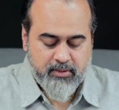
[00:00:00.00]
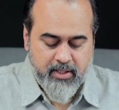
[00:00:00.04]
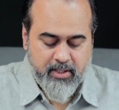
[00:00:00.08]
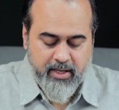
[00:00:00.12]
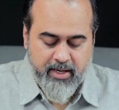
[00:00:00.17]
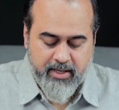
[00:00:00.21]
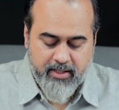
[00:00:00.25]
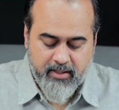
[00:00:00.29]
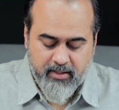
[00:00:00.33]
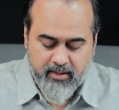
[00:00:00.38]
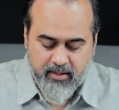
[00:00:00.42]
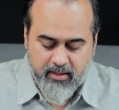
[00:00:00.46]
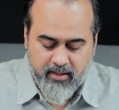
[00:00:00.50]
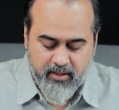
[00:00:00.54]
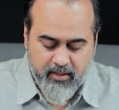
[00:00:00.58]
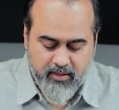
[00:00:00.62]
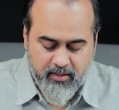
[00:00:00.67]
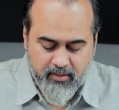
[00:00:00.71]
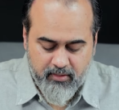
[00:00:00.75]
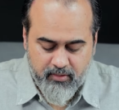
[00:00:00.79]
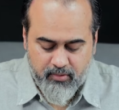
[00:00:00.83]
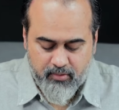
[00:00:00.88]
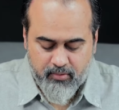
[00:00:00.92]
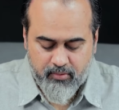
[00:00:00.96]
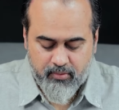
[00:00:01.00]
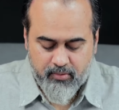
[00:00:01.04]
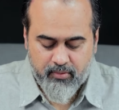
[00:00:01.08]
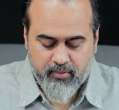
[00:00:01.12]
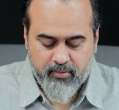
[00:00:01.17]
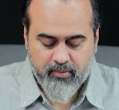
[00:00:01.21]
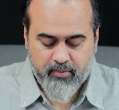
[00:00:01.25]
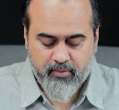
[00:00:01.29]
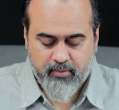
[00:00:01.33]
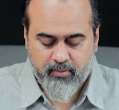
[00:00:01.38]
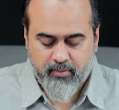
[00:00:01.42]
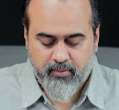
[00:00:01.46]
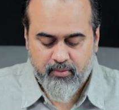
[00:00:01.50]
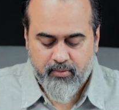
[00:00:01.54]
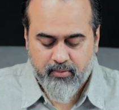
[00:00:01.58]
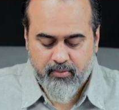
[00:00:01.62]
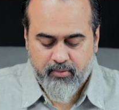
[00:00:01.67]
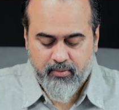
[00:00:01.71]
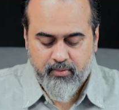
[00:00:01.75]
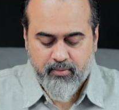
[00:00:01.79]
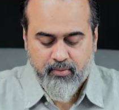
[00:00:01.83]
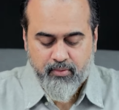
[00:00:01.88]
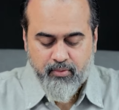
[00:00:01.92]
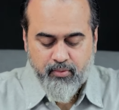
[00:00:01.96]
19 to
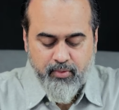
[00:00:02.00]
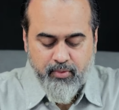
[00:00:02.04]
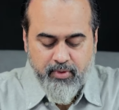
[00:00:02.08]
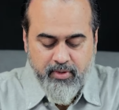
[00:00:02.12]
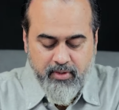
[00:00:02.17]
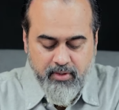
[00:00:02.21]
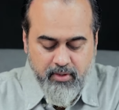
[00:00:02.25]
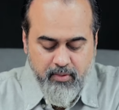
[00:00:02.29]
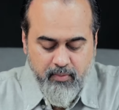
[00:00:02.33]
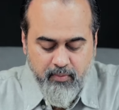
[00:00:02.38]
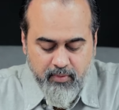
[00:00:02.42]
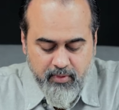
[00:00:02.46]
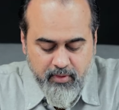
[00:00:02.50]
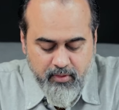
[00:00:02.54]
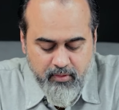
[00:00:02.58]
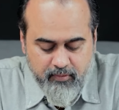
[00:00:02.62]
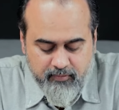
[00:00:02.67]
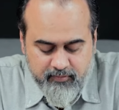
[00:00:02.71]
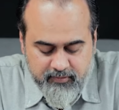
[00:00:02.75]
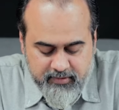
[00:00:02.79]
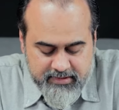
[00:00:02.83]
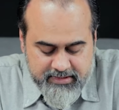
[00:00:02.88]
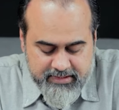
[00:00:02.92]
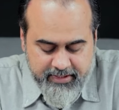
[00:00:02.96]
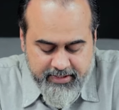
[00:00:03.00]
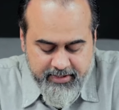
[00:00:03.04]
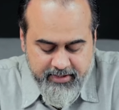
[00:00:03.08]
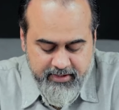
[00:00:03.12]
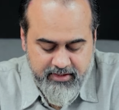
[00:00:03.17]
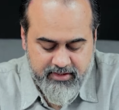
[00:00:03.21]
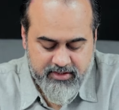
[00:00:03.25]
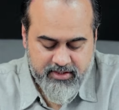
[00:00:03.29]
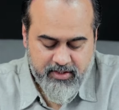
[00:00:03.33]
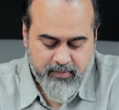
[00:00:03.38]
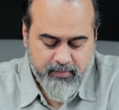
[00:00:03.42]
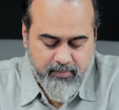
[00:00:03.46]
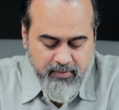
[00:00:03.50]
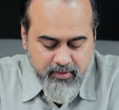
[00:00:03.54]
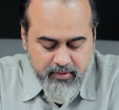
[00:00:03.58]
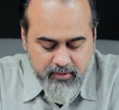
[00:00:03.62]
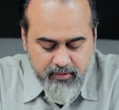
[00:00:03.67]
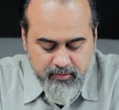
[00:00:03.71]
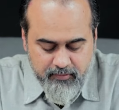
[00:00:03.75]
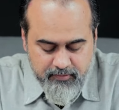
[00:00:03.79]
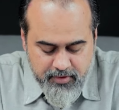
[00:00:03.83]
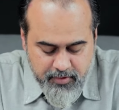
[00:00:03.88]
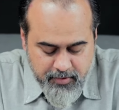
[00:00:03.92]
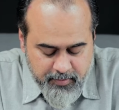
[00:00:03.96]
21 of the second chapter
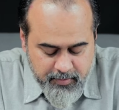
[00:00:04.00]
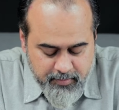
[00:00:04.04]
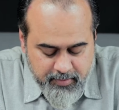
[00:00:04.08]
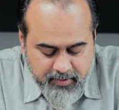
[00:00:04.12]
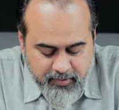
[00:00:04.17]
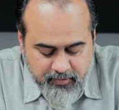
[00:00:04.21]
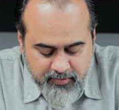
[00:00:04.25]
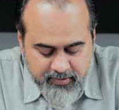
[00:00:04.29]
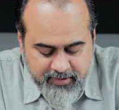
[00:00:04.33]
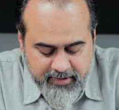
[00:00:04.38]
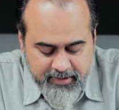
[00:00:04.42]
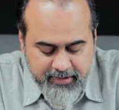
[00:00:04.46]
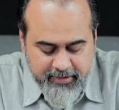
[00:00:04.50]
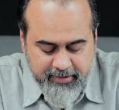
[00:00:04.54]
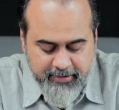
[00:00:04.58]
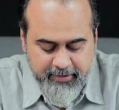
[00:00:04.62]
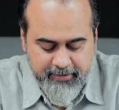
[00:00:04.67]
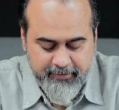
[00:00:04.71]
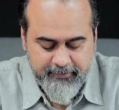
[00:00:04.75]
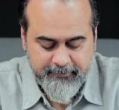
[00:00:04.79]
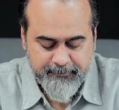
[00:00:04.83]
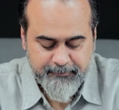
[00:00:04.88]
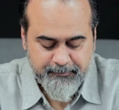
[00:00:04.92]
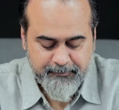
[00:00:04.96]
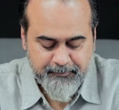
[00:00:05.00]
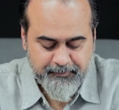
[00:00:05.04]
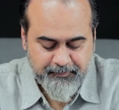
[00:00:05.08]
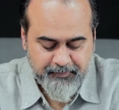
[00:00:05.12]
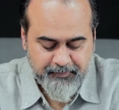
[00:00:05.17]
of Srimad Bhagavad Gita.